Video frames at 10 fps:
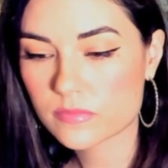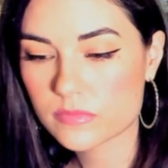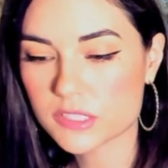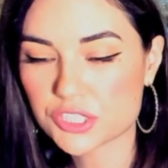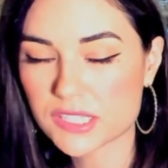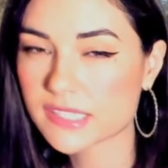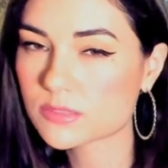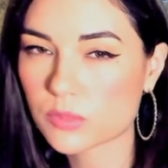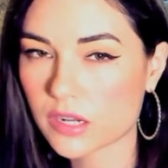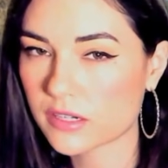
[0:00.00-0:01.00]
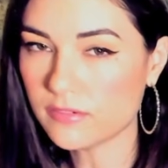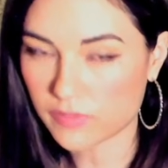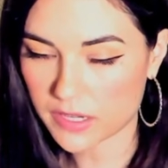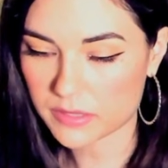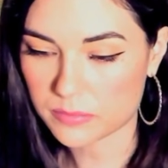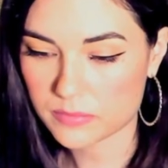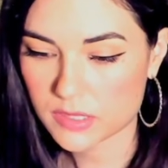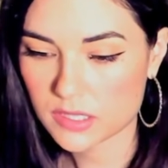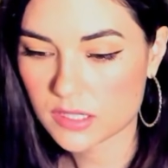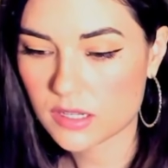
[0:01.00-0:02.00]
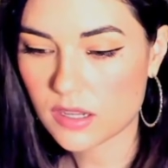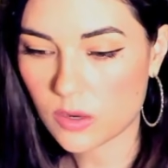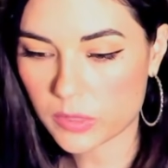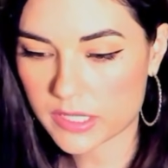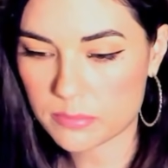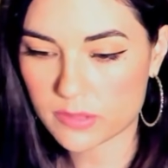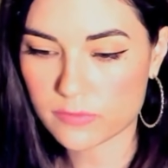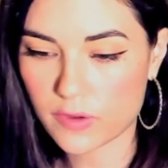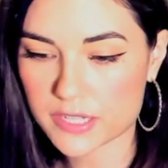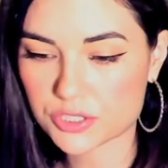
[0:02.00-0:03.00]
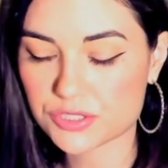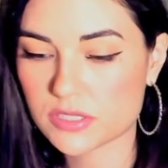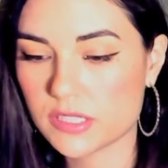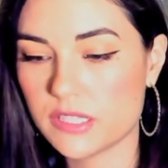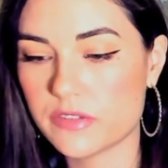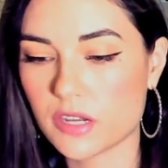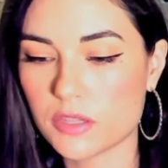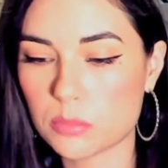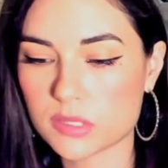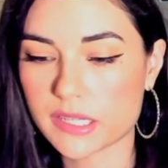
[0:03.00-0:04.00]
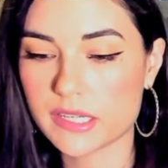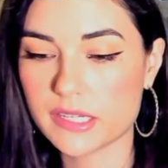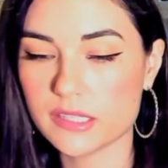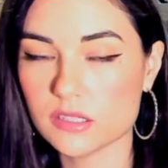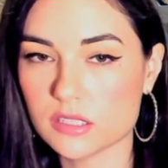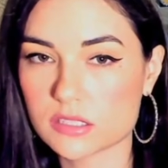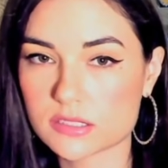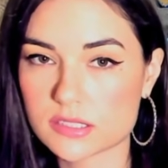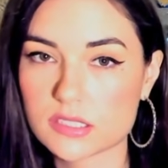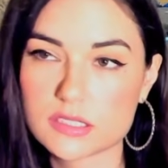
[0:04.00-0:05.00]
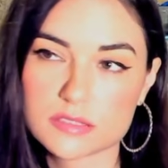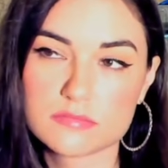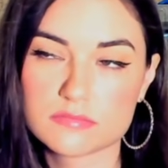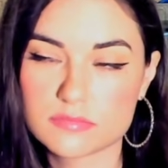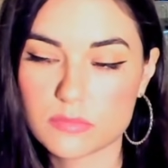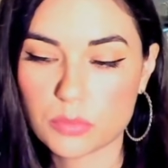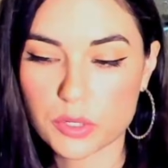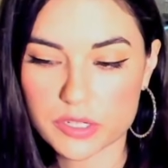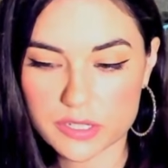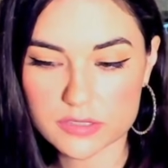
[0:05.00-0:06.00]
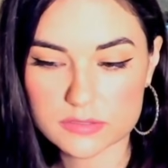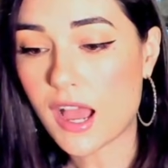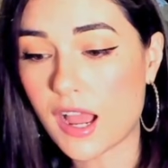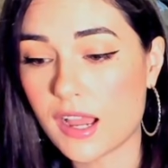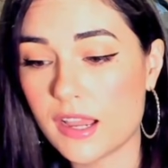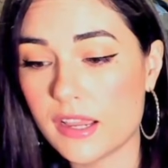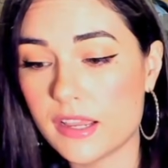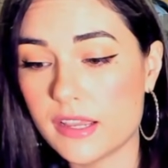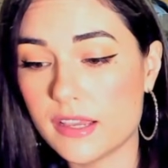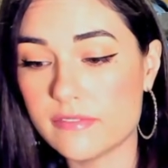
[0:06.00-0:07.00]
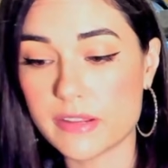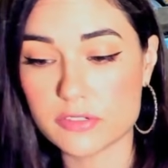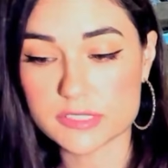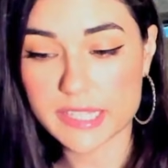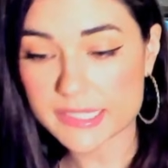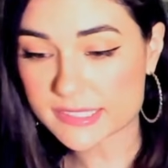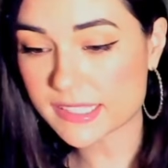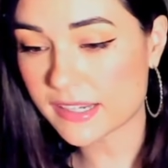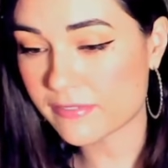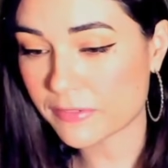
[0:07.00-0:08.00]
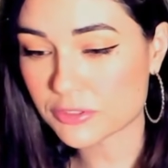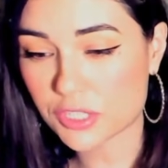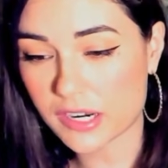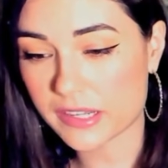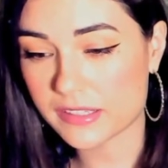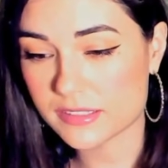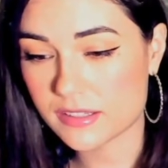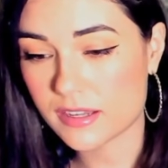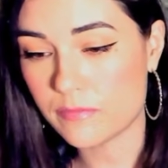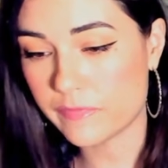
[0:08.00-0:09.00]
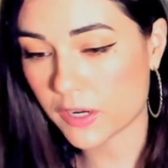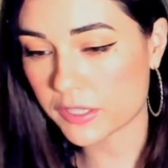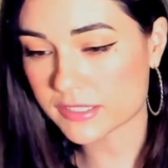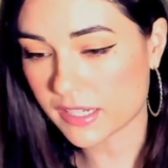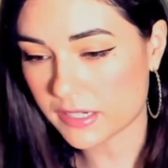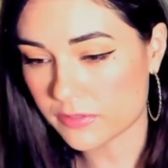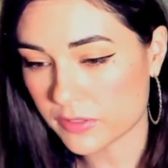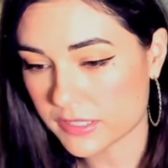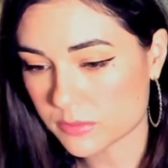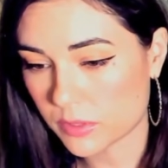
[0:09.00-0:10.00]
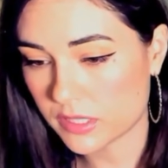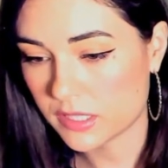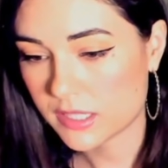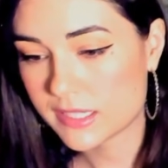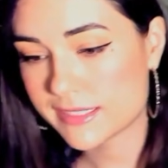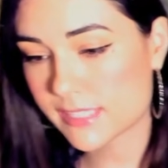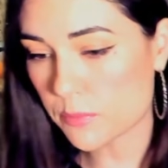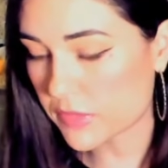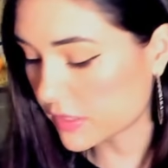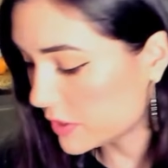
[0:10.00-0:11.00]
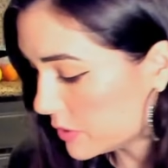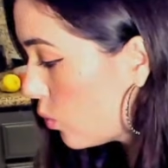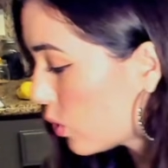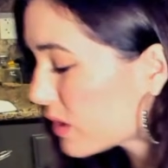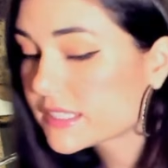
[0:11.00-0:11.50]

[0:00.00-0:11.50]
The chiles, we're not gonna fry them. I wanna keep it fresh. Even on the plate, it looks prettier. I have never tasted it. I've never tried it. I'm very excited for this one. Something new. We're gonna